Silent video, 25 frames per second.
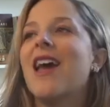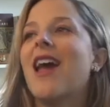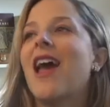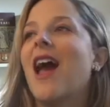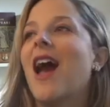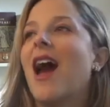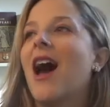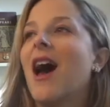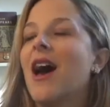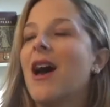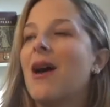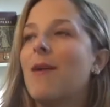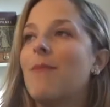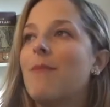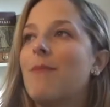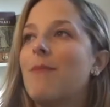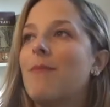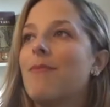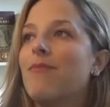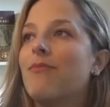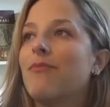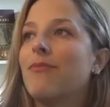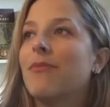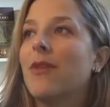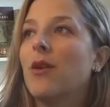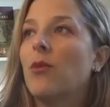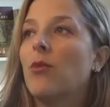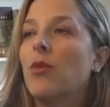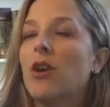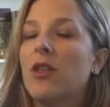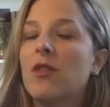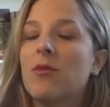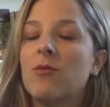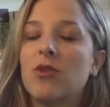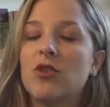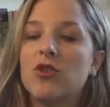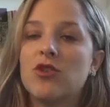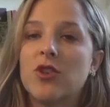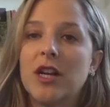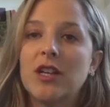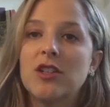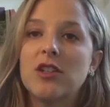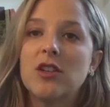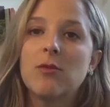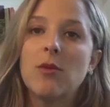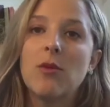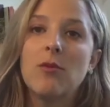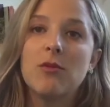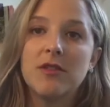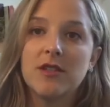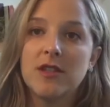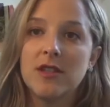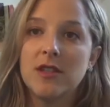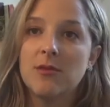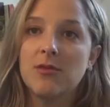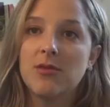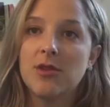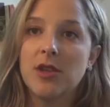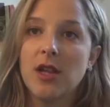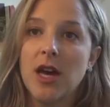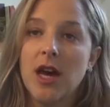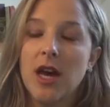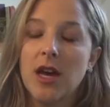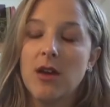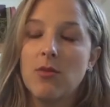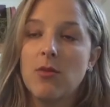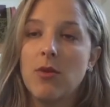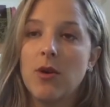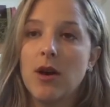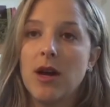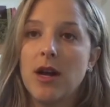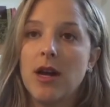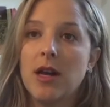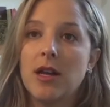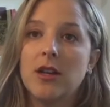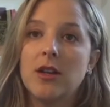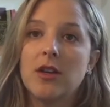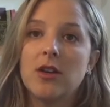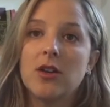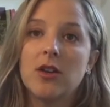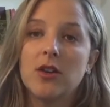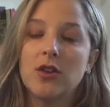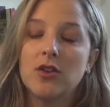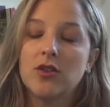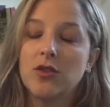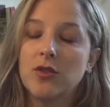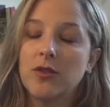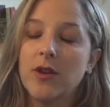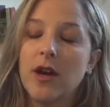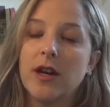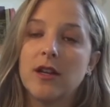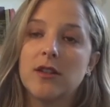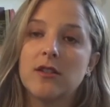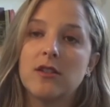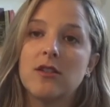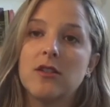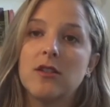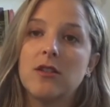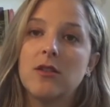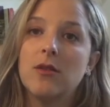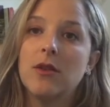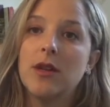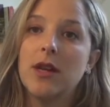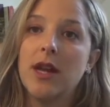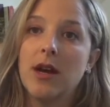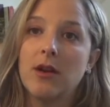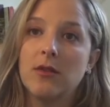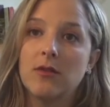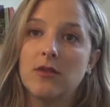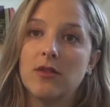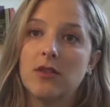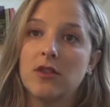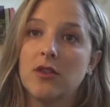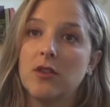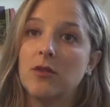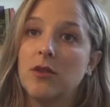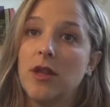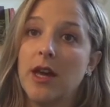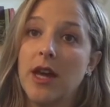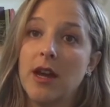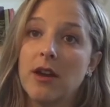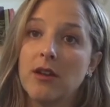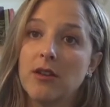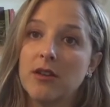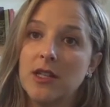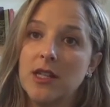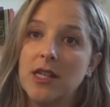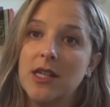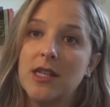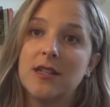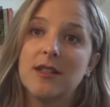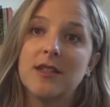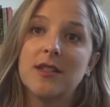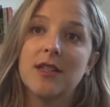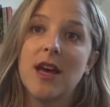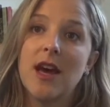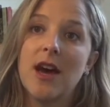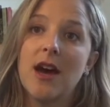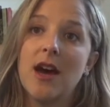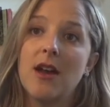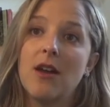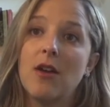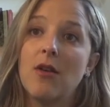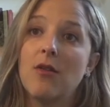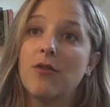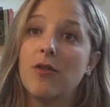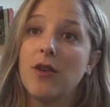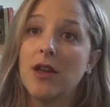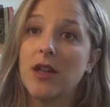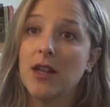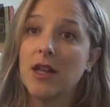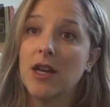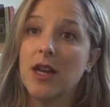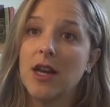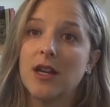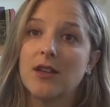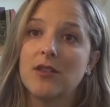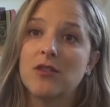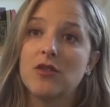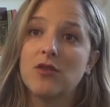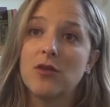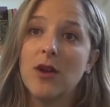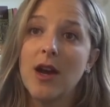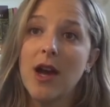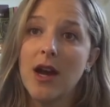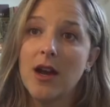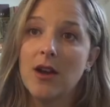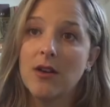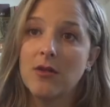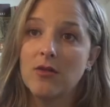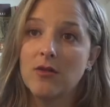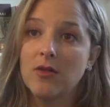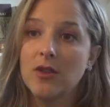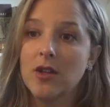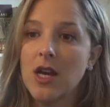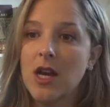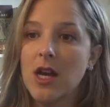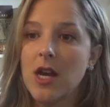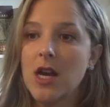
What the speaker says: One of the more tragic moments in the play, when Gertrude has to announce to Laertes that Ophelia has drowned,